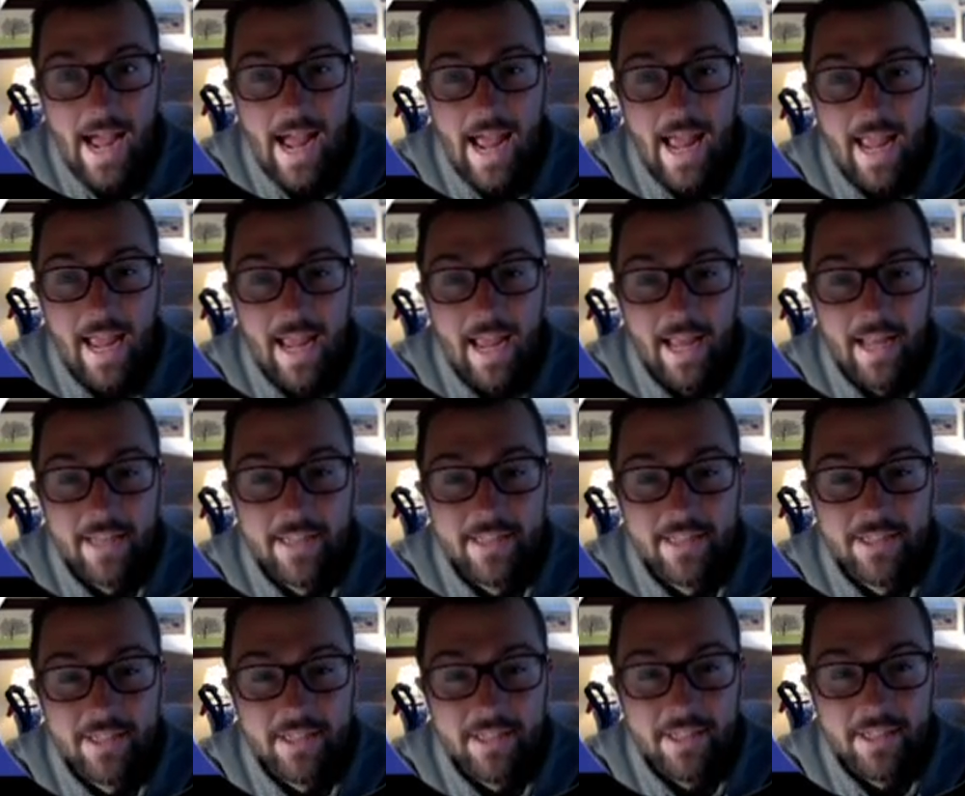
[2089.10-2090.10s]
And
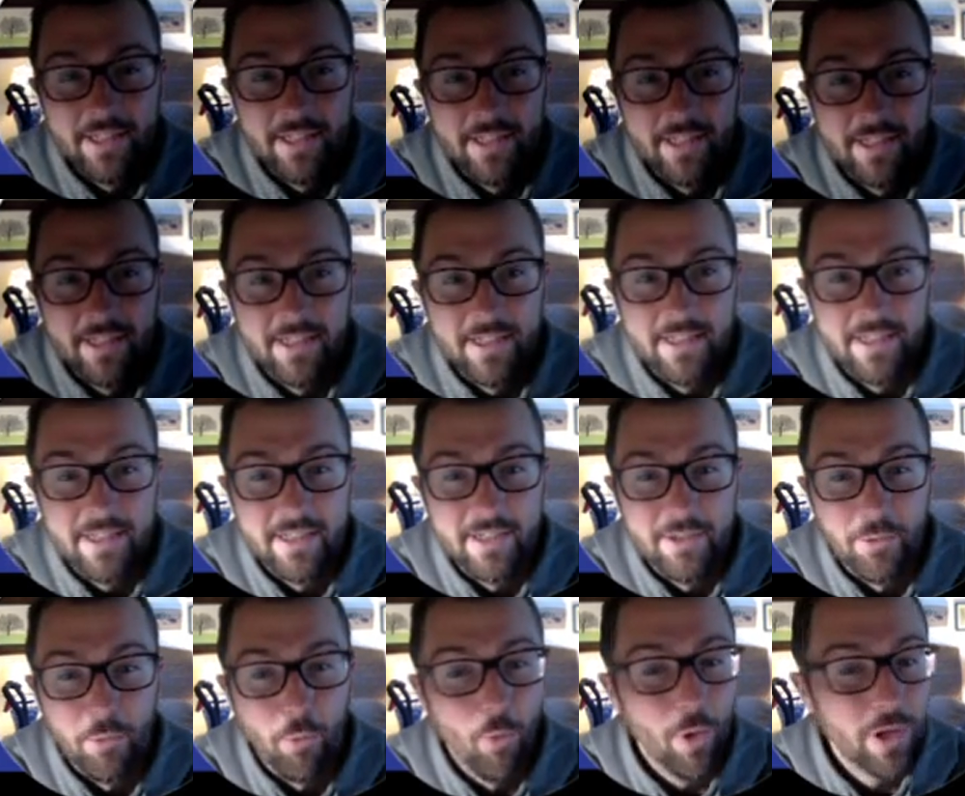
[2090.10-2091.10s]

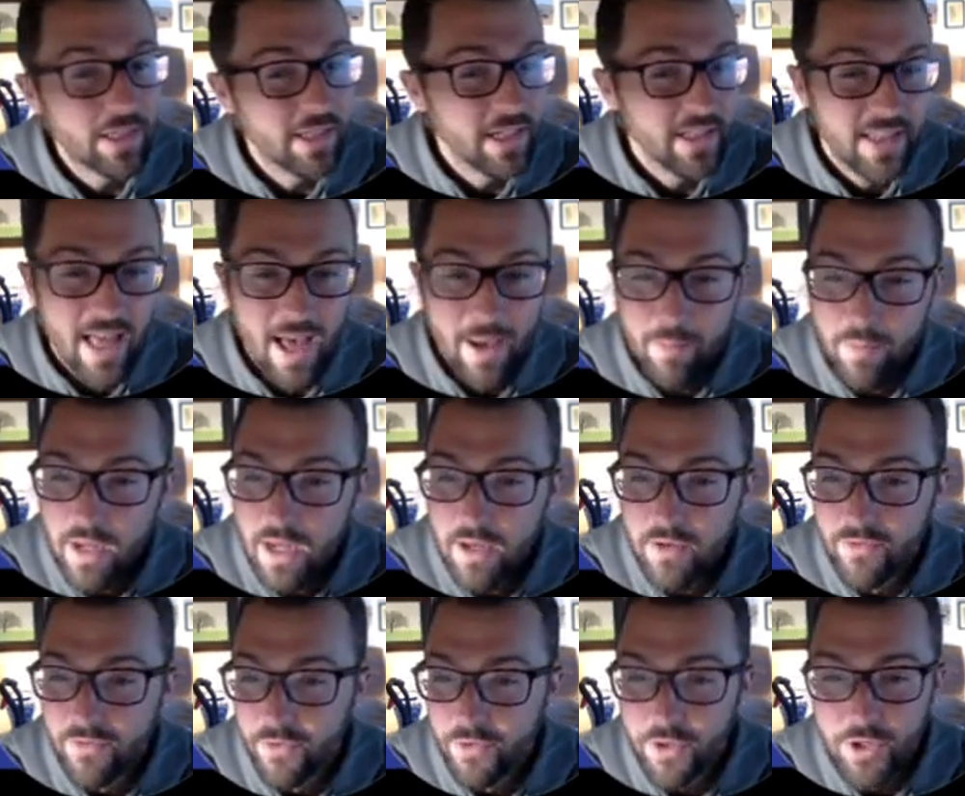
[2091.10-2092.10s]
what does that mean
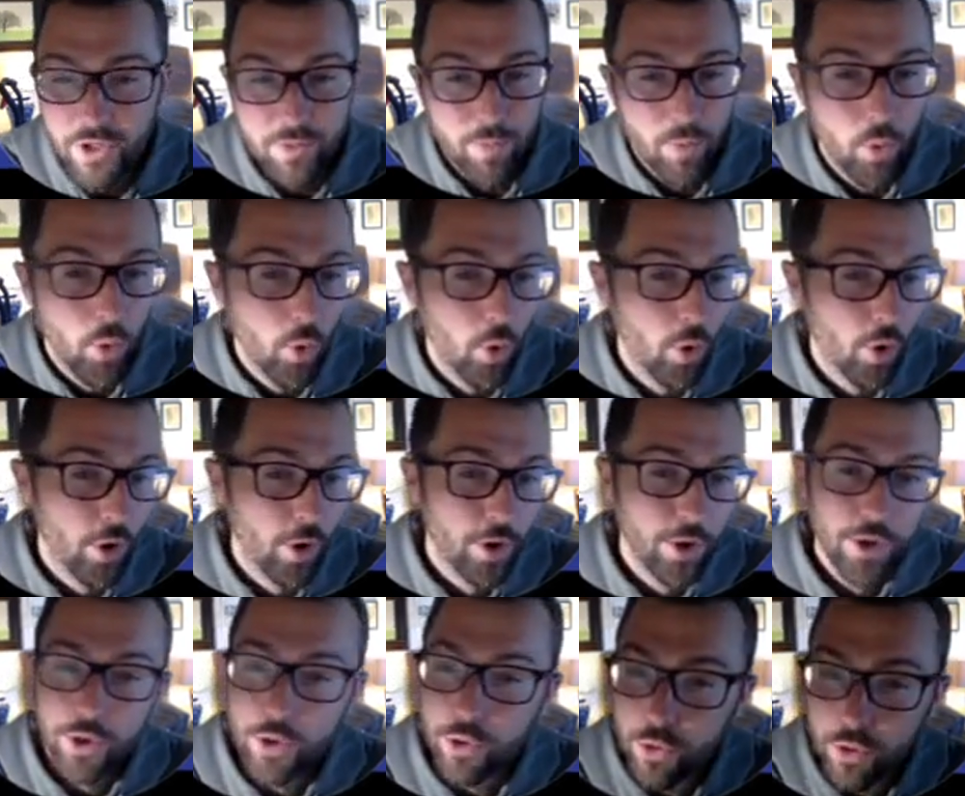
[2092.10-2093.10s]
for this poor
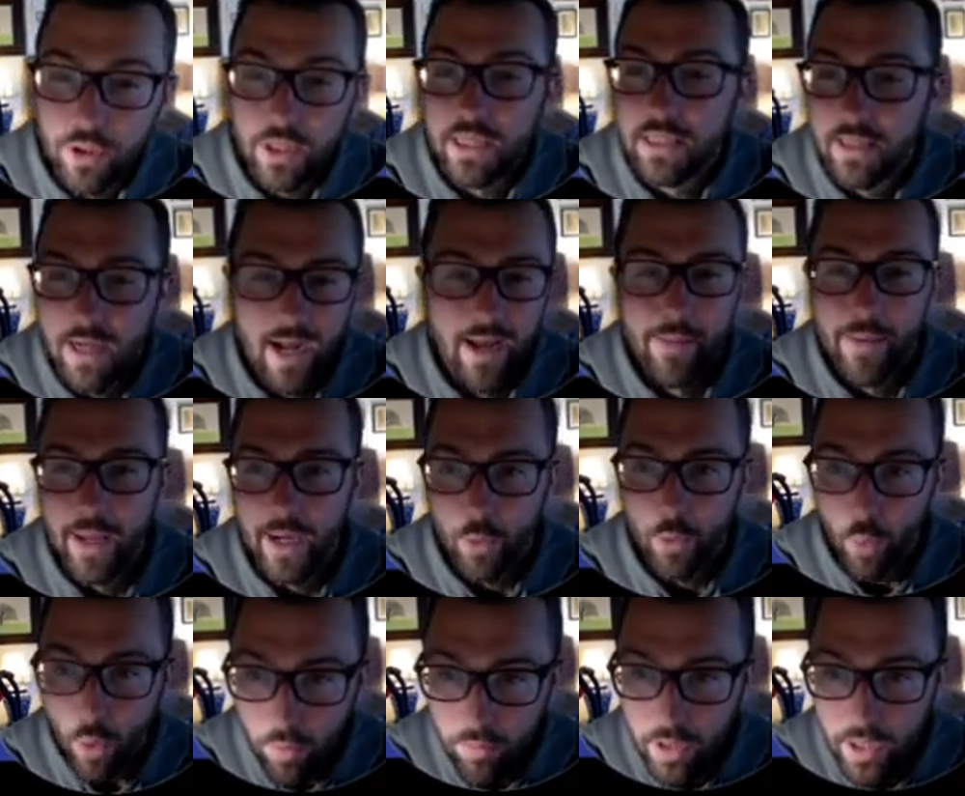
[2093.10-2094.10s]
newly diabetic
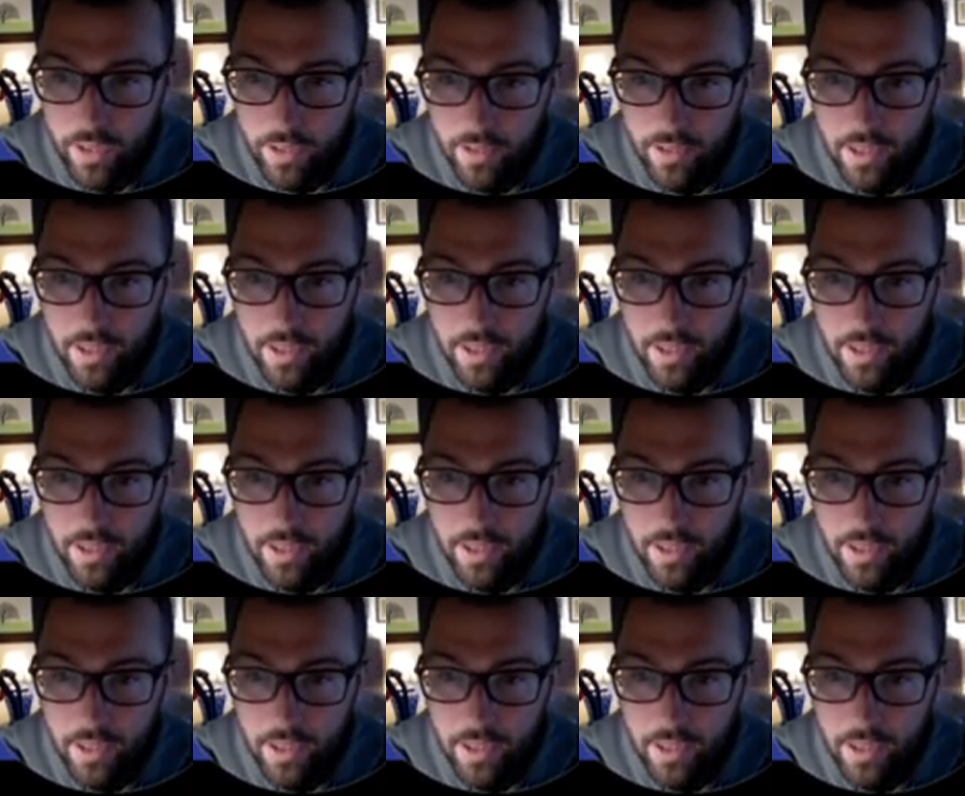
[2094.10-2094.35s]
woman?